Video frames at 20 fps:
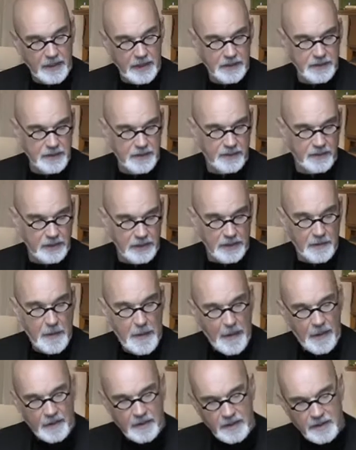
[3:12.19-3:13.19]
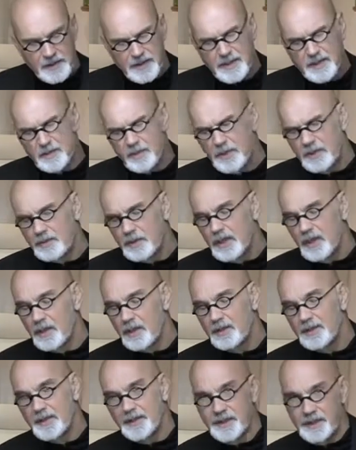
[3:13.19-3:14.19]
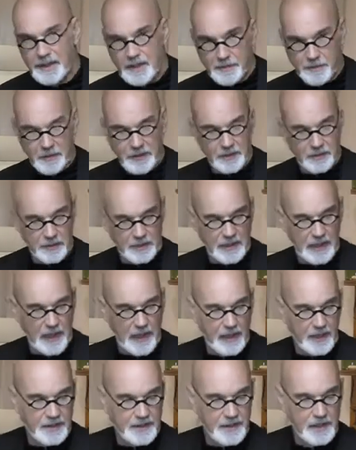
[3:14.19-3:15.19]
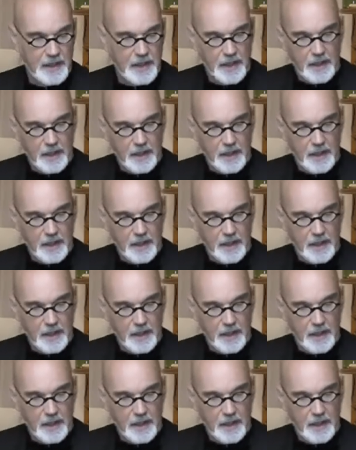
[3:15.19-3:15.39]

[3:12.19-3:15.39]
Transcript: activity. This is when we are deeply relaxed.